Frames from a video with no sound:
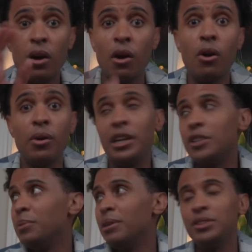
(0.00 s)
Oh, it
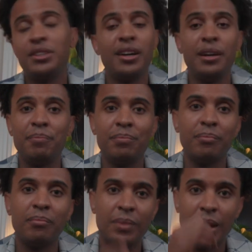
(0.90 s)
gets me every time.
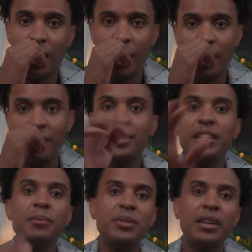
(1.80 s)
This
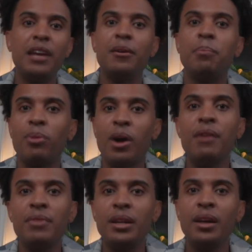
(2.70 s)
keeps the data
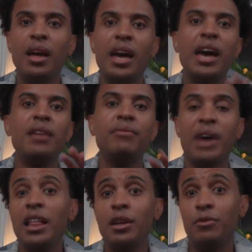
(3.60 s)
private and
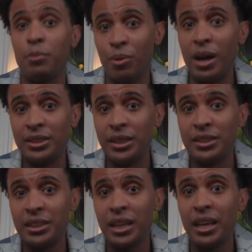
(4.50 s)
valid for
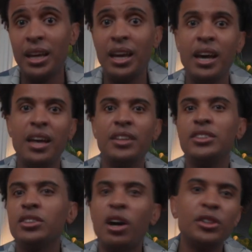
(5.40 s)
processing. This
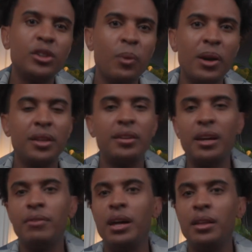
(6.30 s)
is also where the
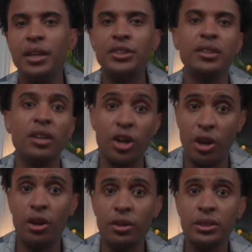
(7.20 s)
data validation
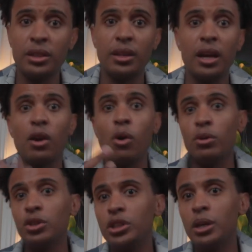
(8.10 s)
occurs, like
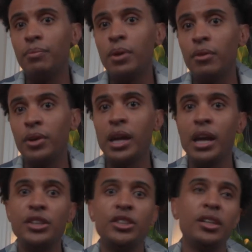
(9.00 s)
ownership
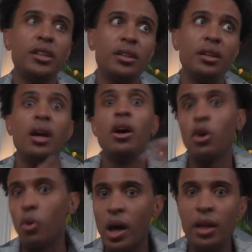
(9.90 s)
verification,
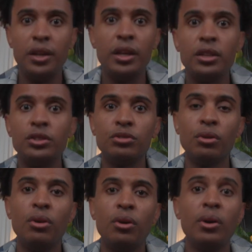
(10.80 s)
quality
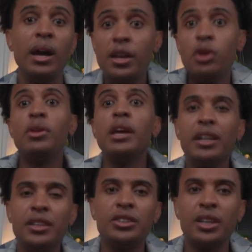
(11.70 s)
control, and
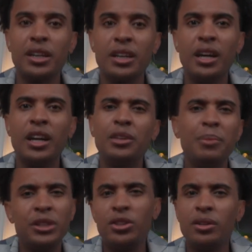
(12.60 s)
uniqueness check to make sure